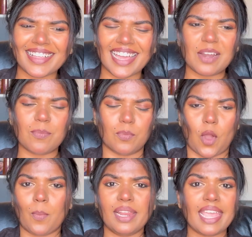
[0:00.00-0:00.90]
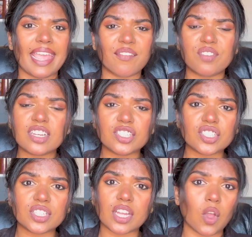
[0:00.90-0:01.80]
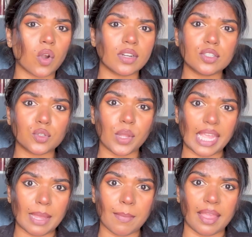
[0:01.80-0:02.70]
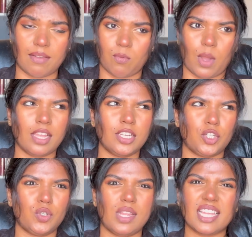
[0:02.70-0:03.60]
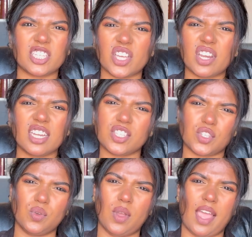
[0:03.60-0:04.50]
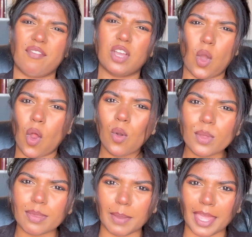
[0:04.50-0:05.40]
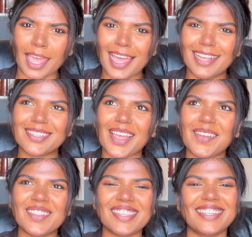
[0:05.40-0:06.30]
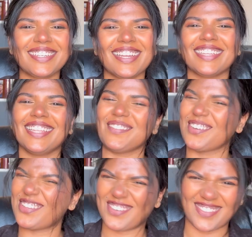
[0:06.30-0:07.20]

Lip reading: Karam, normally every rejection I got it through email. Why should a HR needs to have a call with me? So I was literally like, they wanted to